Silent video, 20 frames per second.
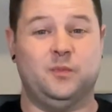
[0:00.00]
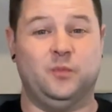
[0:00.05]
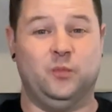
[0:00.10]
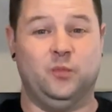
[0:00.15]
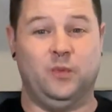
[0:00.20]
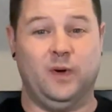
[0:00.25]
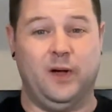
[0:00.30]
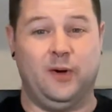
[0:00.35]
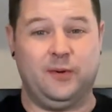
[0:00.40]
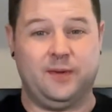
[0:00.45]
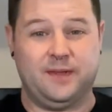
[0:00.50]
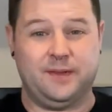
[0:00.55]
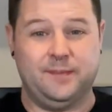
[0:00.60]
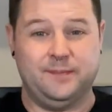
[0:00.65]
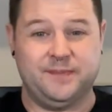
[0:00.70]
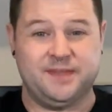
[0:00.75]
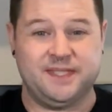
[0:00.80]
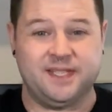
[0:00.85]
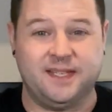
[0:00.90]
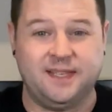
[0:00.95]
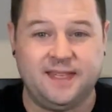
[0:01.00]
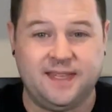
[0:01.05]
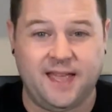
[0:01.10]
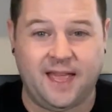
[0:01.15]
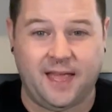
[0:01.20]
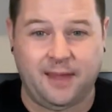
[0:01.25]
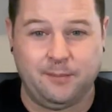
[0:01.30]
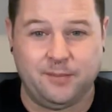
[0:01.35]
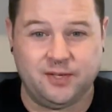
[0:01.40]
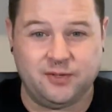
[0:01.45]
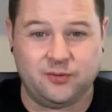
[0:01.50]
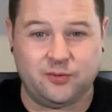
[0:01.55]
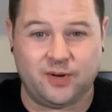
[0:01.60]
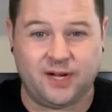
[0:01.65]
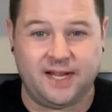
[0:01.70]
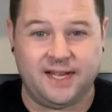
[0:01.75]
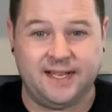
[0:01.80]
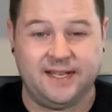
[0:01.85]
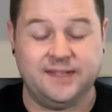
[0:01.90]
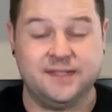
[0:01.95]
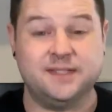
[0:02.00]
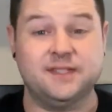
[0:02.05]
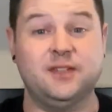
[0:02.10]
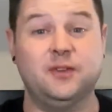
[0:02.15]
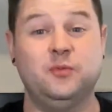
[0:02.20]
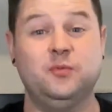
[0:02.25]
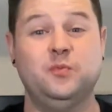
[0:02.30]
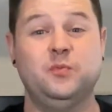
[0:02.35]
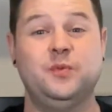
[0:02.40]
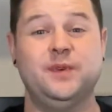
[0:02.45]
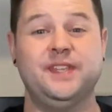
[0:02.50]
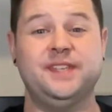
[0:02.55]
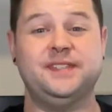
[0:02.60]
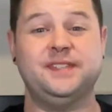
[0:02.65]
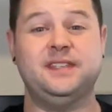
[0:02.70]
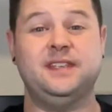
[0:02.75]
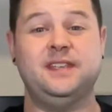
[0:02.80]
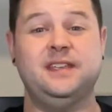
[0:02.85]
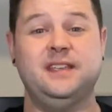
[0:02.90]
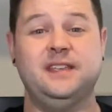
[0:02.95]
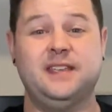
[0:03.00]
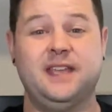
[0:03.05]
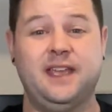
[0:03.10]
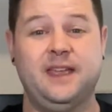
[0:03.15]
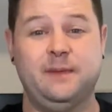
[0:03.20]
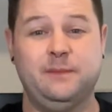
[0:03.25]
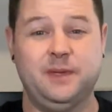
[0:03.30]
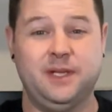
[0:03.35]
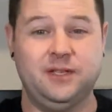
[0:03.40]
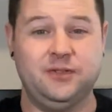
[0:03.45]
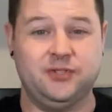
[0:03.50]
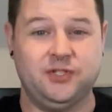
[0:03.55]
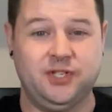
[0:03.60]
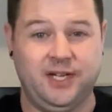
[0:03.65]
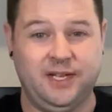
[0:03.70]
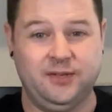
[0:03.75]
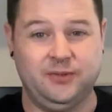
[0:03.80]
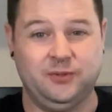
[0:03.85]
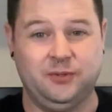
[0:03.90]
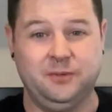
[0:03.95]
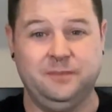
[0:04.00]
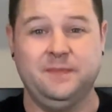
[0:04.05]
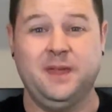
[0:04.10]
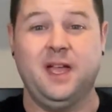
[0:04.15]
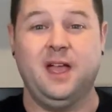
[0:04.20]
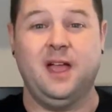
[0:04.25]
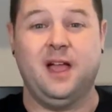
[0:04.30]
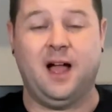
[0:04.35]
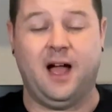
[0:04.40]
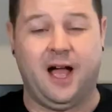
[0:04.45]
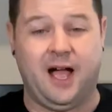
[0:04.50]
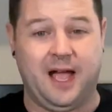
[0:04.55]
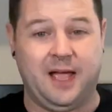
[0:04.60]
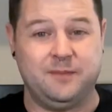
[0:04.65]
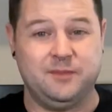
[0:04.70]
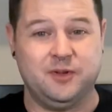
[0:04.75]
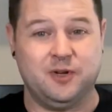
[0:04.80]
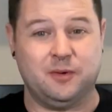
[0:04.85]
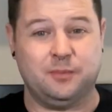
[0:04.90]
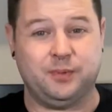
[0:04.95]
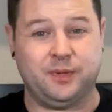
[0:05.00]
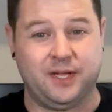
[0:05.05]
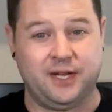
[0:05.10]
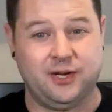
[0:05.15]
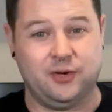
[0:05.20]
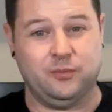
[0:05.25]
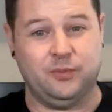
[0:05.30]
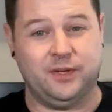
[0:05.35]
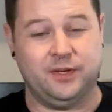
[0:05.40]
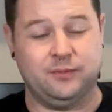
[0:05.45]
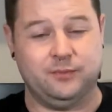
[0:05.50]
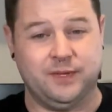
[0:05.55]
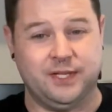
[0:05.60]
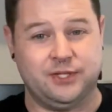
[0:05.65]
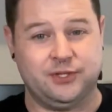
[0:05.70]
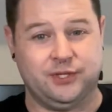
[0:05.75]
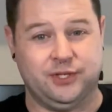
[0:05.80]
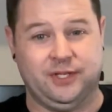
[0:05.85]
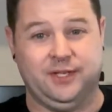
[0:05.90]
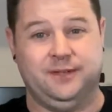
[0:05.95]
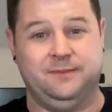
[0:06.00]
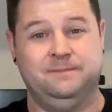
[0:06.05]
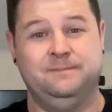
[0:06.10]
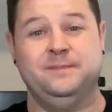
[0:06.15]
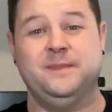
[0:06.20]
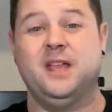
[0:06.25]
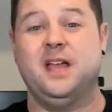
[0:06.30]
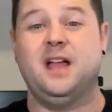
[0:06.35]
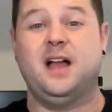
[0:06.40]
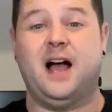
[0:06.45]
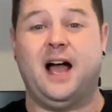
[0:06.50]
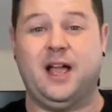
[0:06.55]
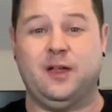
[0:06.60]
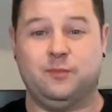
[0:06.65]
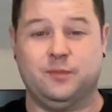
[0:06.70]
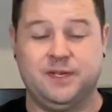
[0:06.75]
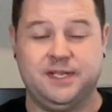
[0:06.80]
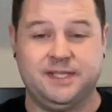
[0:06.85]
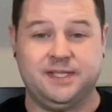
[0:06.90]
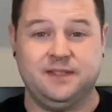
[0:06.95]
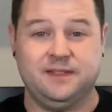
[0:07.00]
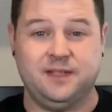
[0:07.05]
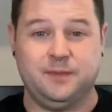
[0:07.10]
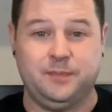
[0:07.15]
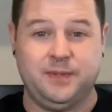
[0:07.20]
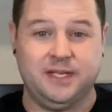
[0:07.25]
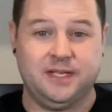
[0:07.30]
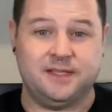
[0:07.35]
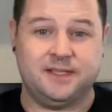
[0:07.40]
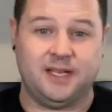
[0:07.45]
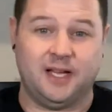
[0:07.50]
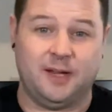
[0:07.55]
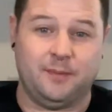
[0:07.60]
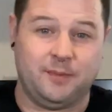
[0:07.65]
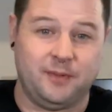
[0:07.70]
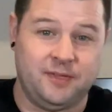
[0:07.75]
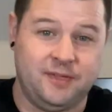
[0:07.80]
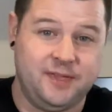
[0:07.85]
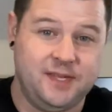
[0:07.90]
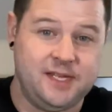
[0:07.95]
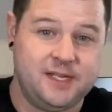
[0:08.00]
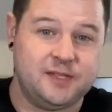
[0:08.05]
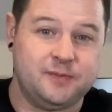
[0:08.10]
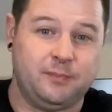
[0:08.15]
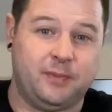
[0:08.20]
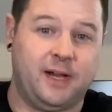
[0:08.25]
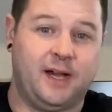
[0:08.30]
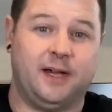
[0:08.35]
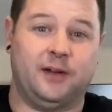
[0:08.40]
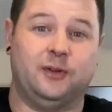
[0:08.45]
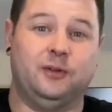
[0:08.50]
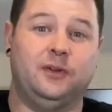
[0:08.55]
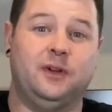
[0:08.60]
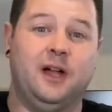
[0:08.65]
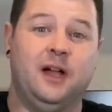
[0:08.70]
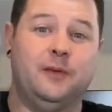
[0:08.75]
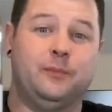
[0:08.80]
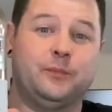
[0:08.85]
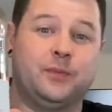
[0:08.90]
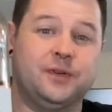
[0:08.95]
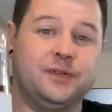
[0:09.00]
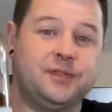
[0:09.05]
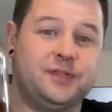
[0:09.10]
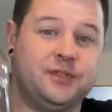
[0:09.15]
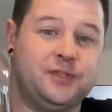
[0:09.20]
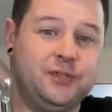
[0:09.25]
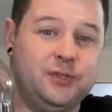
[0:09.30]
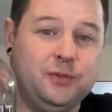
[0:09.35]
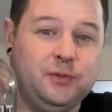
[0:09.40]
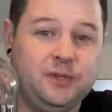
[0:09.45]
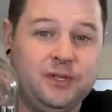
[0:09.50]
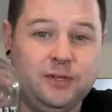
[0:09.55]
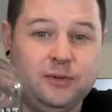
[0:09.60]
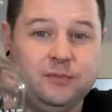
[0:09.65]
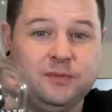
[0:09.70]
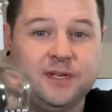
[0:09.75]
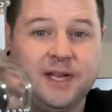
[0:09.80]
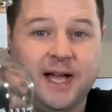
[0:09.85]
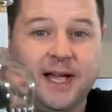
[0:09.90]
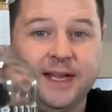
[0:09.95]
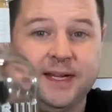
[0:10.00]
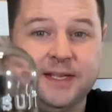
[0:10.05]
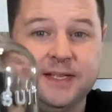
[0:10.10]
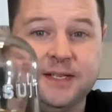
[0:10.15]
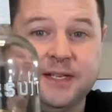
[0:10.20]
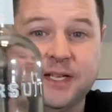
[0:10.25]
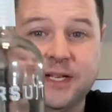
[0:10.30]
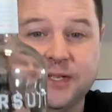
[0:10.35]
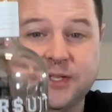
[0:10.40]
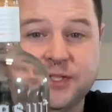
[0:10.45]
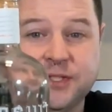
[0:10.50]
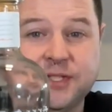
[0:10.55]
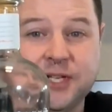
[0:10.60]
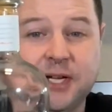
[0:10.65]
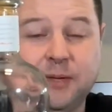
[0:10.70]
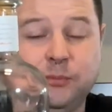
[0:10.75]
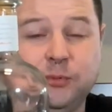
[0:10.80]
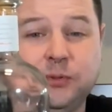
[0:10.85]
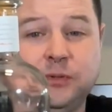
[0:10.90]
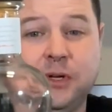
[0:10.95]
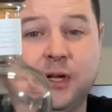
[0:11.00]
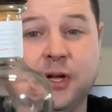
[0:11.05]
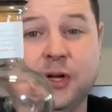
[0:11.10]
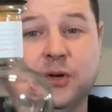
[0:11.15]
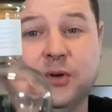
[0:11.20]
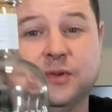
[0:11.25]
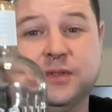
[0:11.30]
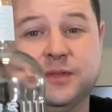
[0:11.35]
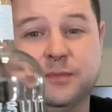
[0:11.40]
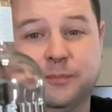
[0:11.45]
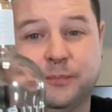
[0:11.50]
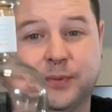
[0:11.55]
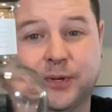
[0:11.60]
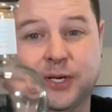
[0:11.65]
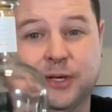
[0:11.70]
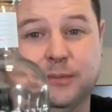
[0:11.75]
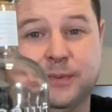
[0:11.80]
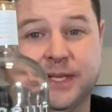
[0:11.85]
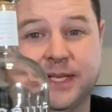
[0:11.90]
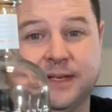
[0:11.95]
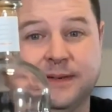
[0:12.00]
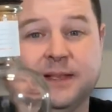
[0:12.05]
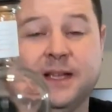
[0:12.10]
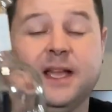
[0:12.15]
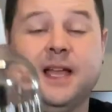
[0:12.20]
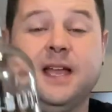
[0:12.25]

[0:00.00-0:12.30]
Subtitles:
Welcome to Game & Grains, the whiskey gaming channel. I'm your Player One Richard. I recently picked up this bottle of Pursuit United Double Oaked Bourbon,